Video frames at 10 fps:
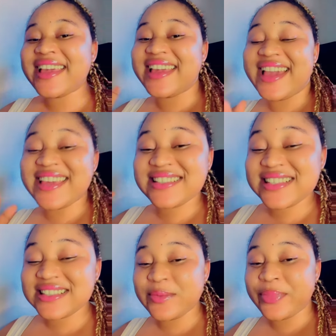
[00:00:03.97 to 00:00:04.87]
Guys, this
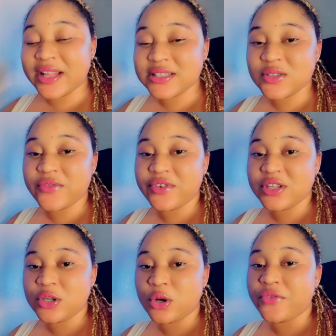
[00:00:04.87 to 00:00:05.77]
is the part two
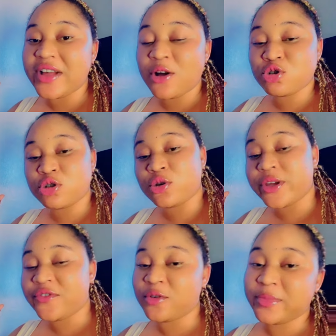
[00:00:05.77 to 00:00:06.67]
video of how to know
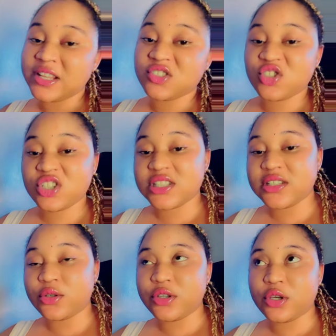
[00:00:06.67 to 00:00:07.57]
if your man is
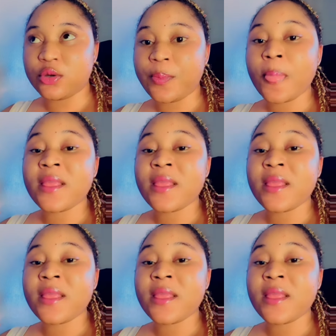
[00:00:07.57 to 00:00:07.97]
cheating on you.